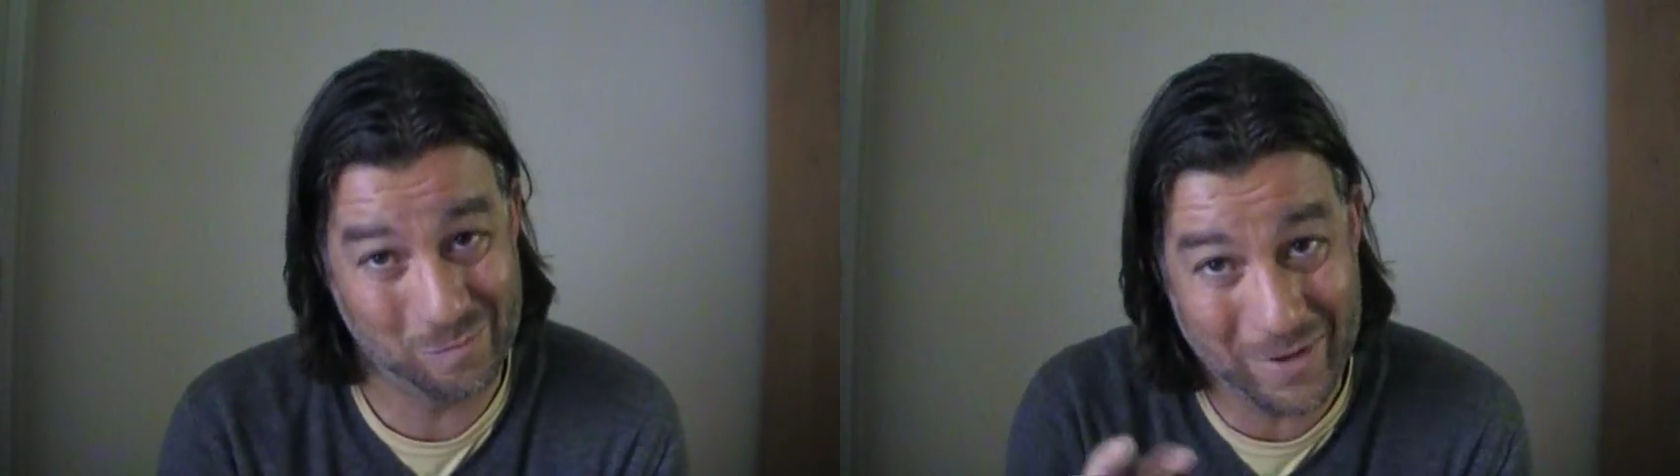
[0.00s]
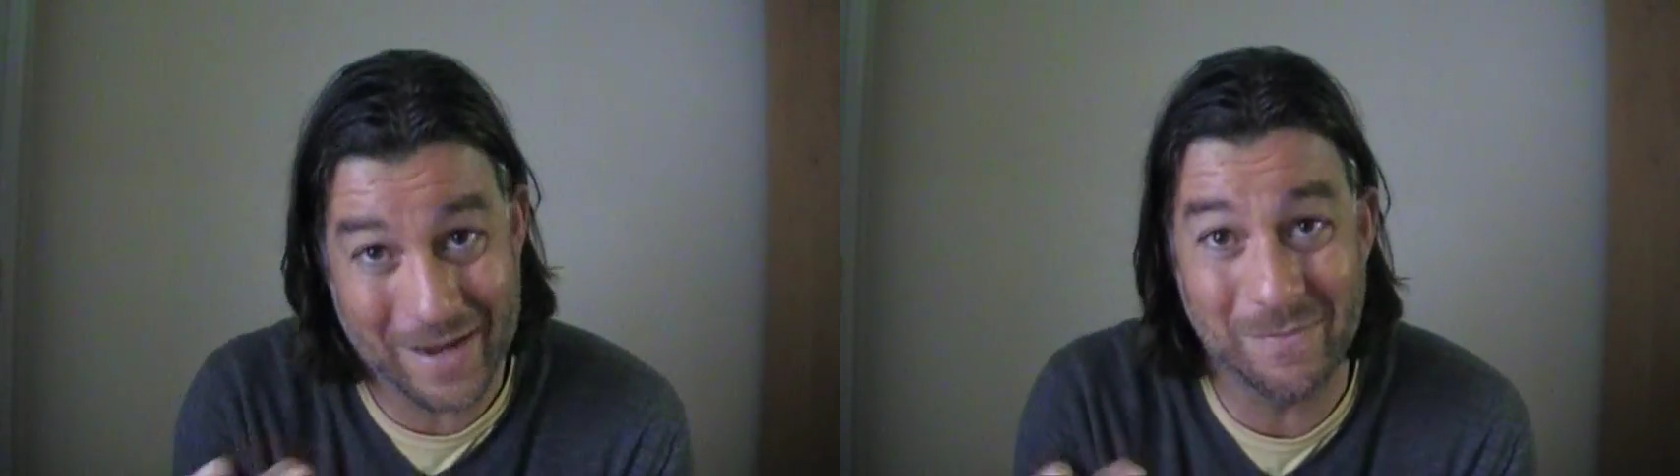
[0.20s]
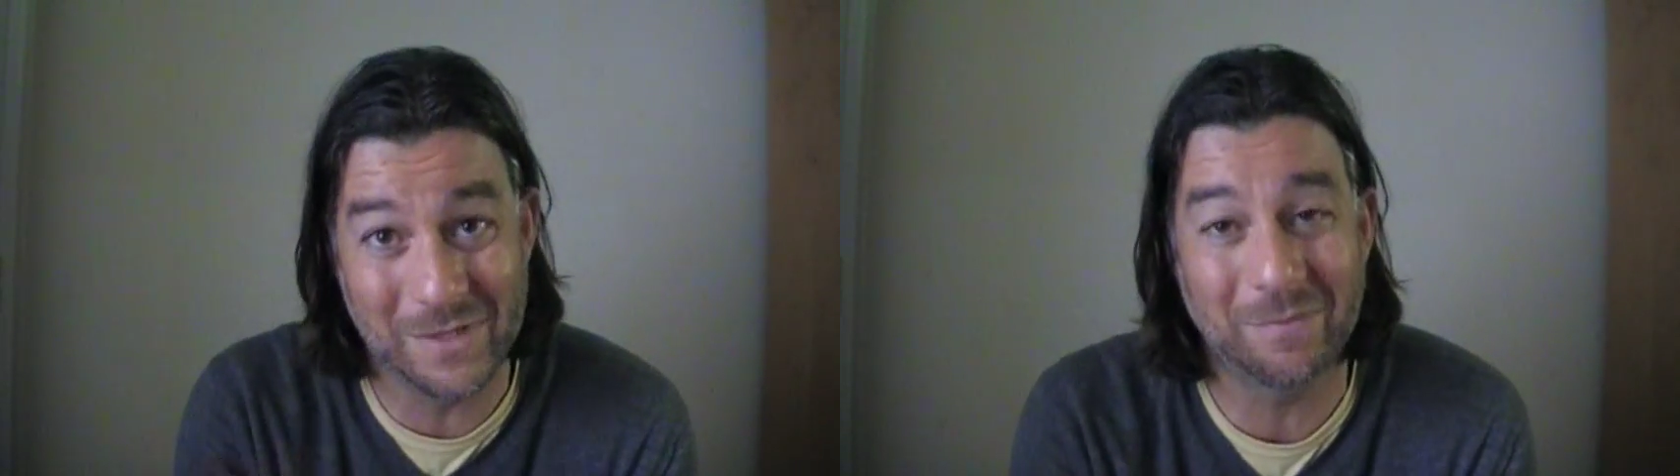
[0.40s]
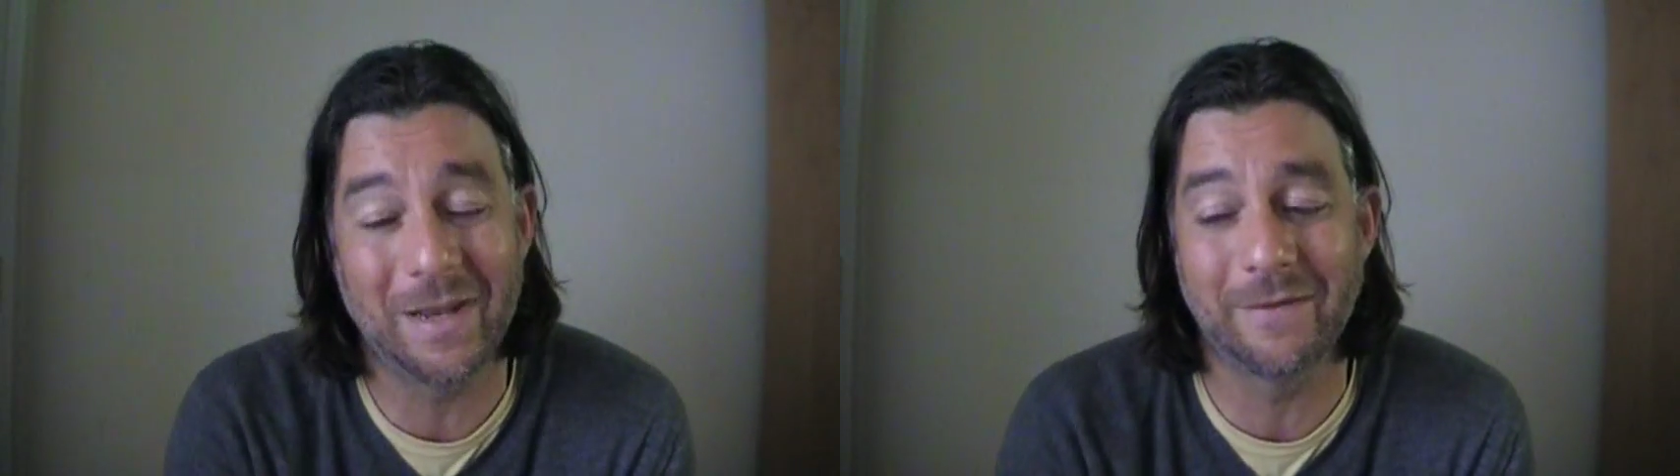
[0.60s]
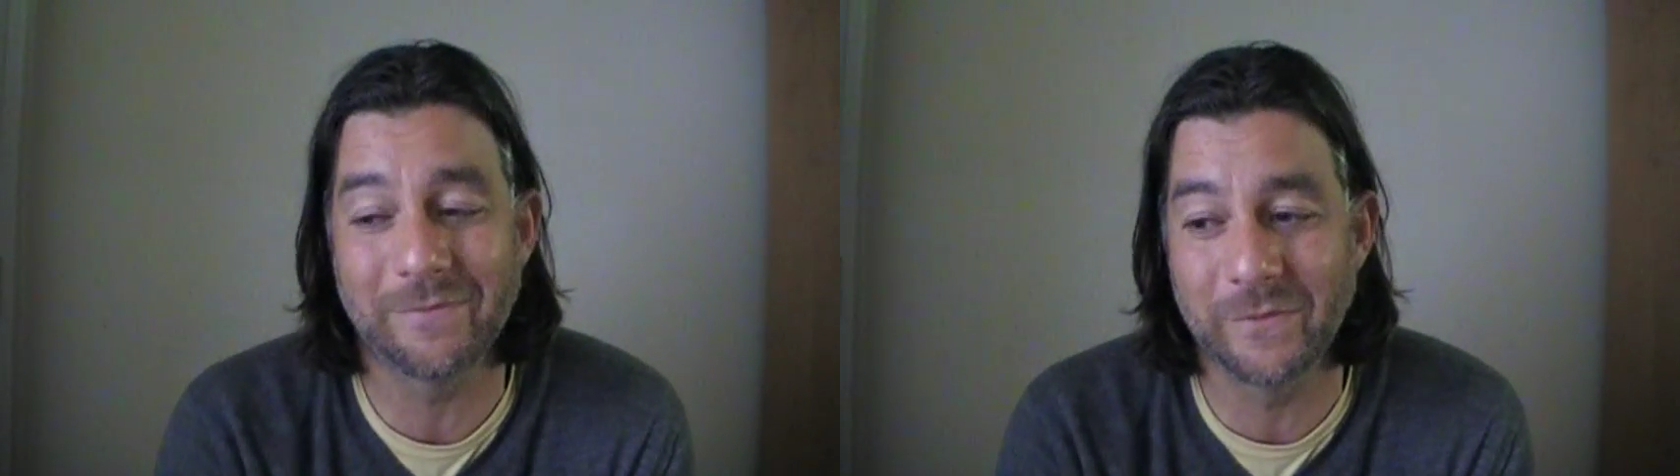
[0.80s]
payment
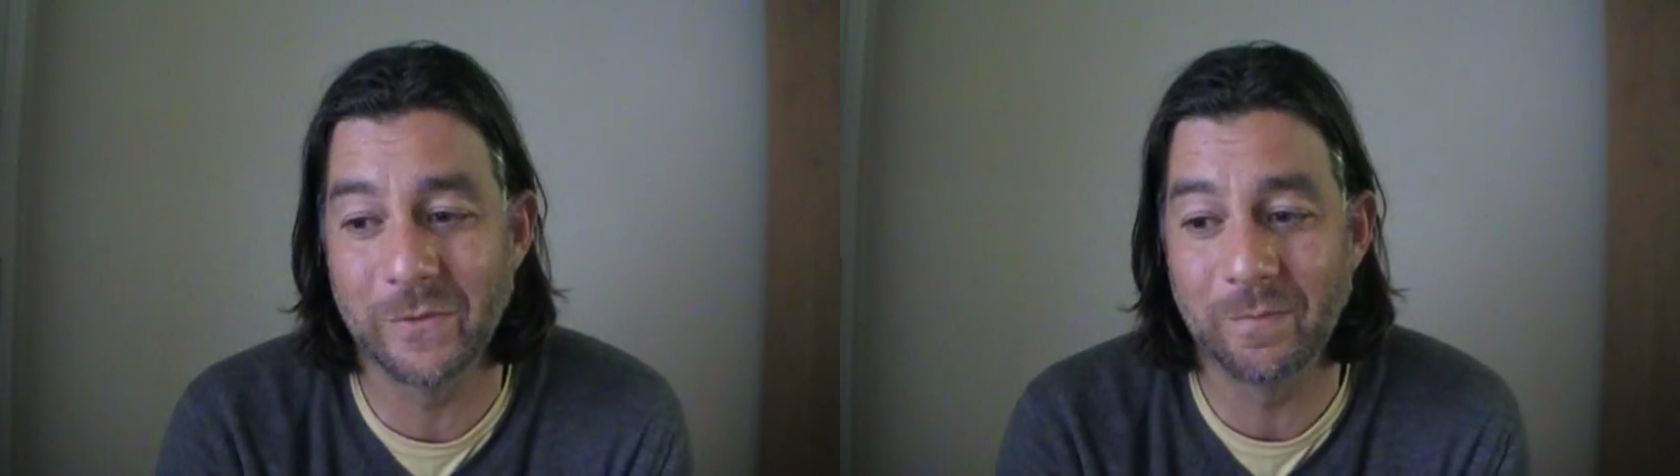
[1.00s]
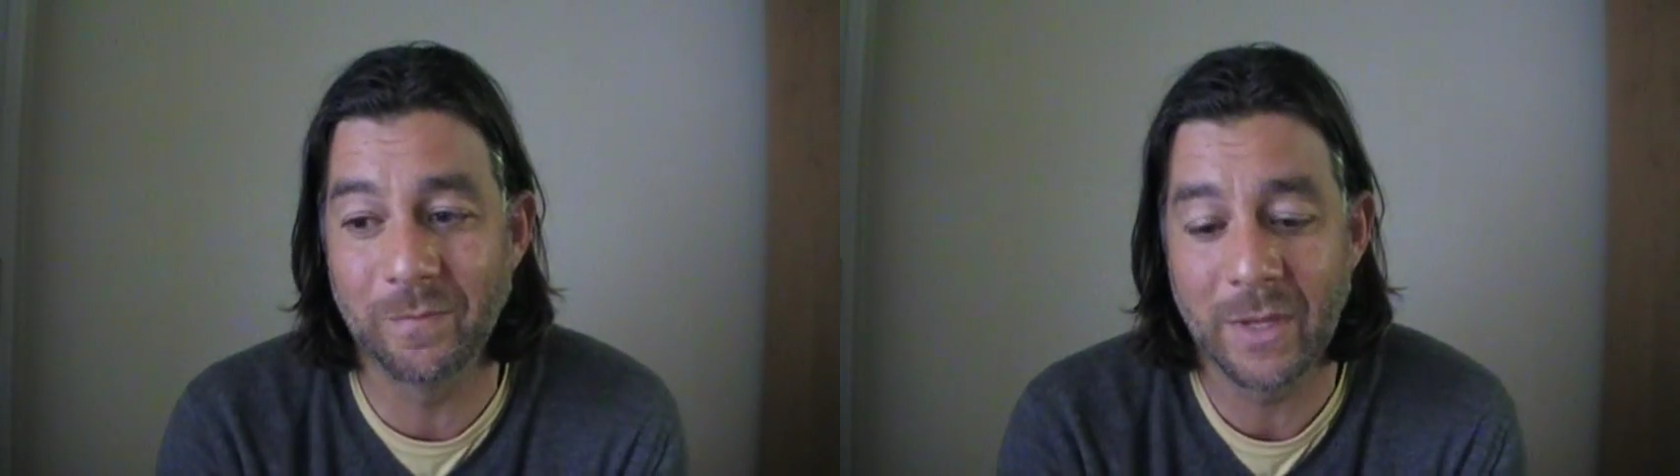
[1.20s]
platform.